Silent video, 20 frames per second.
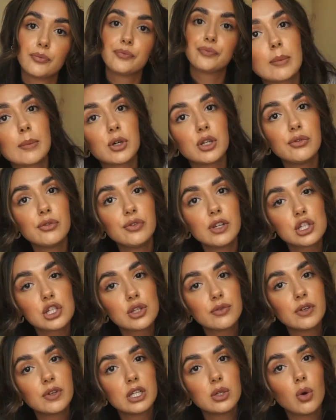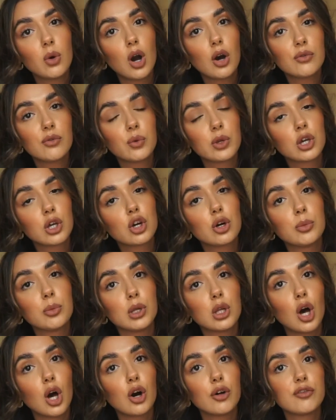I'm going to finish the video off with a couple
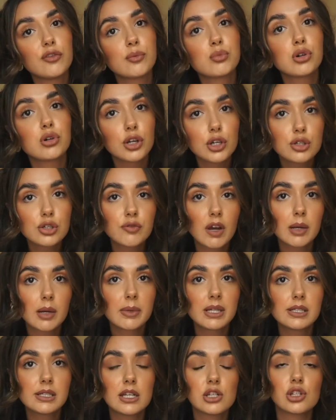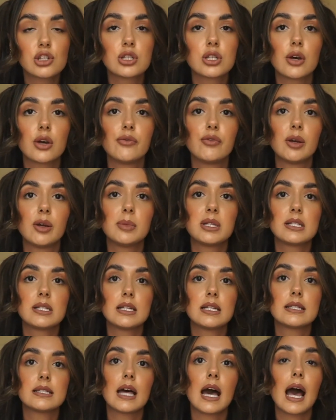of product recommendations of vitamin
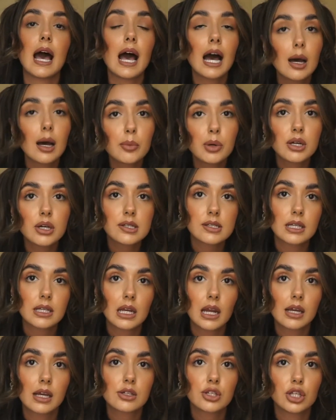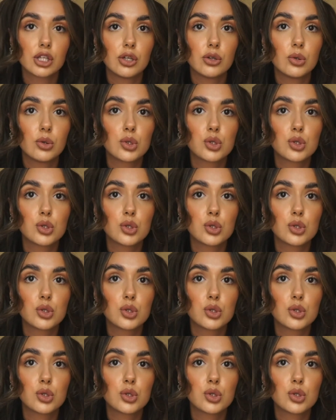C's that I personally like to use,